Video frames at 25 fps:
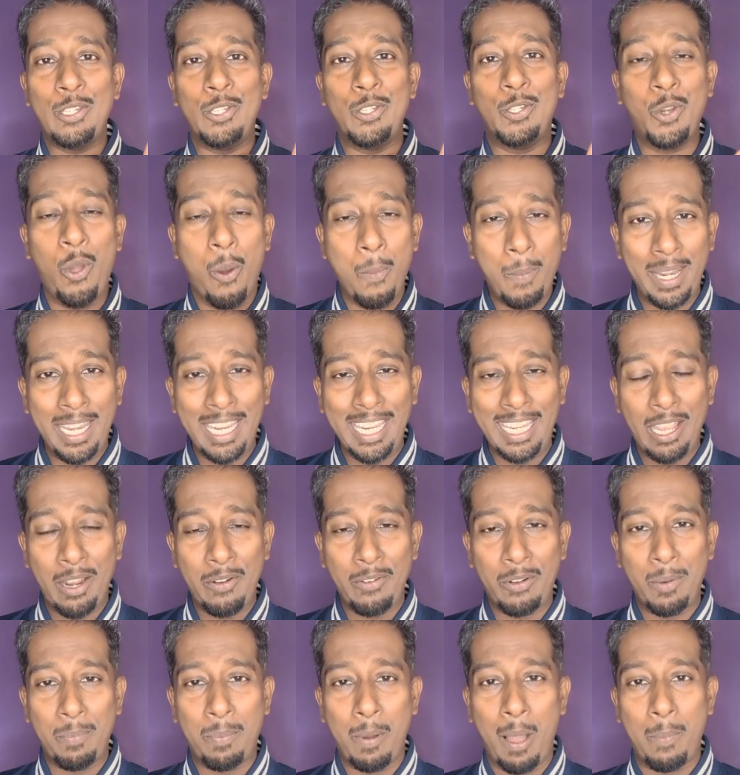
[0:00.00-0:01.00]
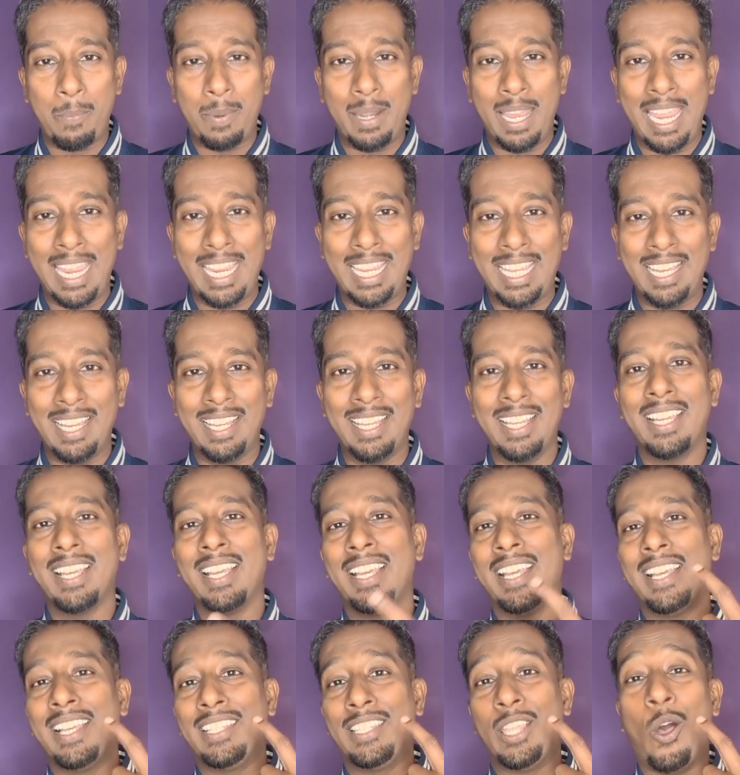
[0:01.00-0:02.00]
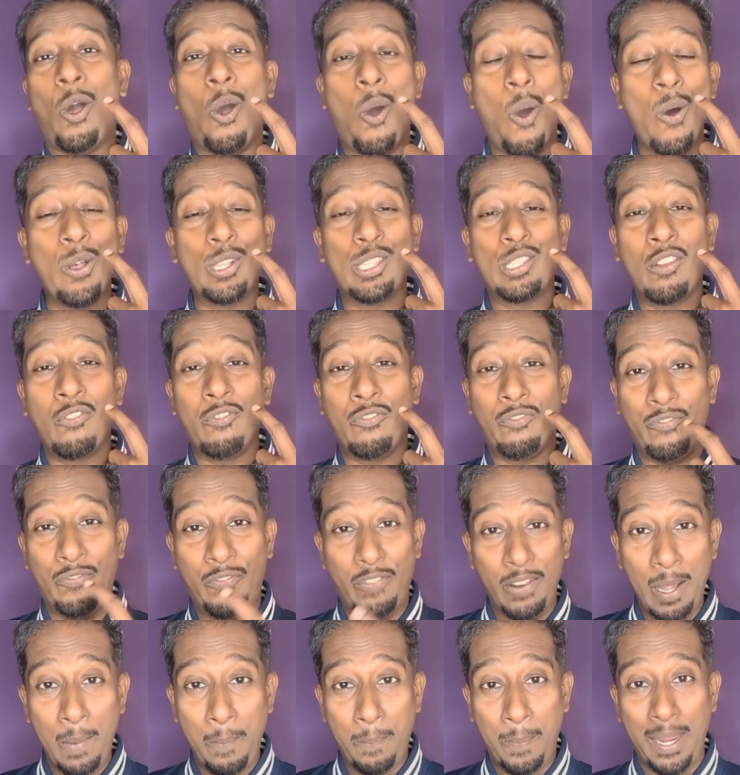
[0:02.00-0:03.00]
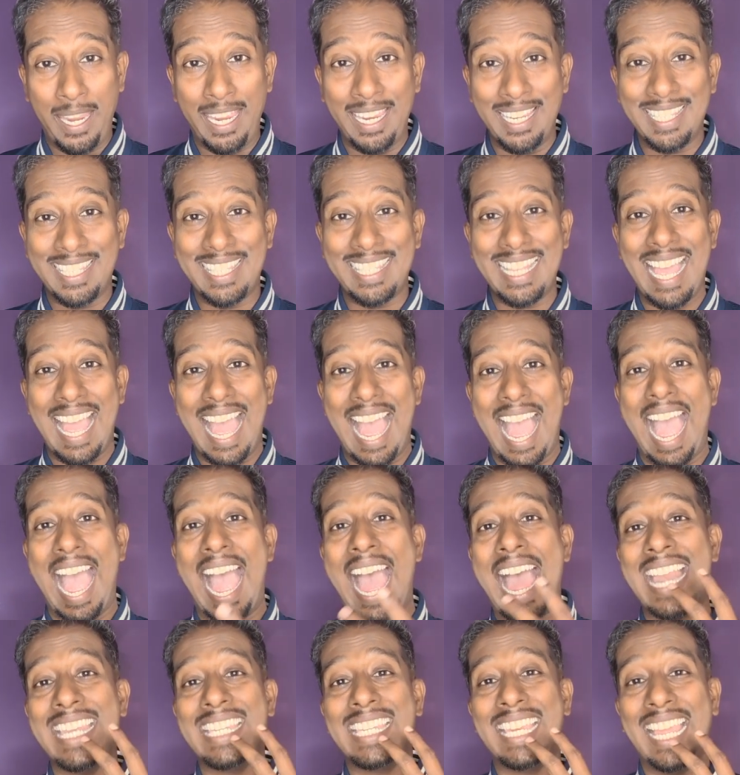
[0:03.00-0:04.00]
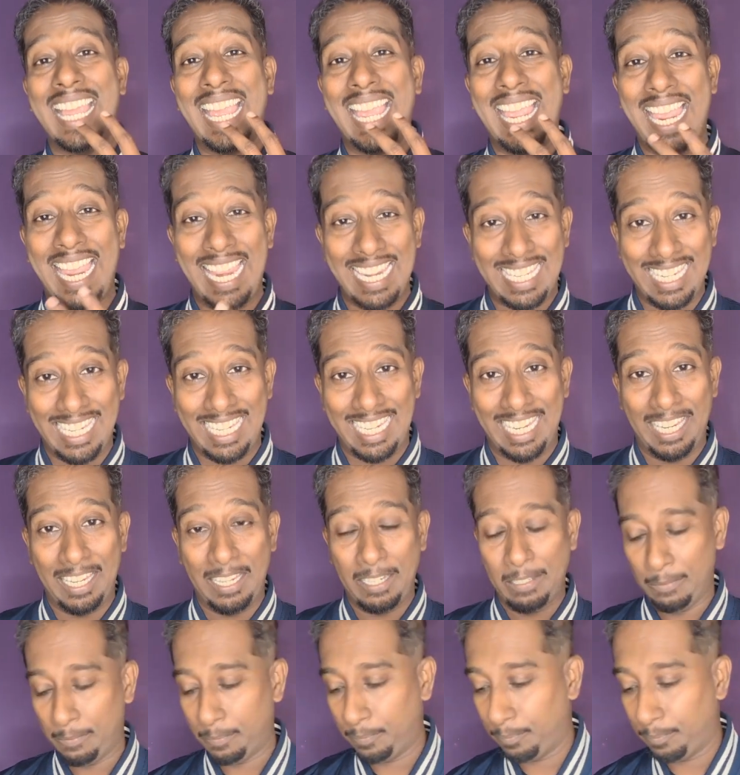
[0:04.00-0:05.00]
Dominican Republic, the host Philippines, and Italy.